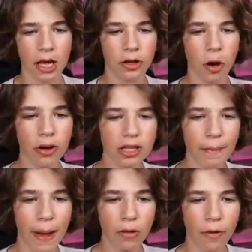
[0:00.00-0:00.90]
Go to this
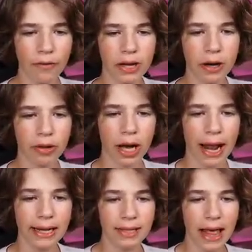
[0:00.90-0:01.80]
mountain over here. We gotta
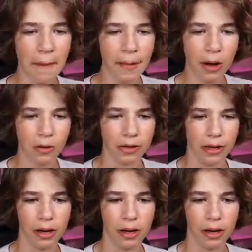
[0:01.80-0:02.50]
head to that mountain.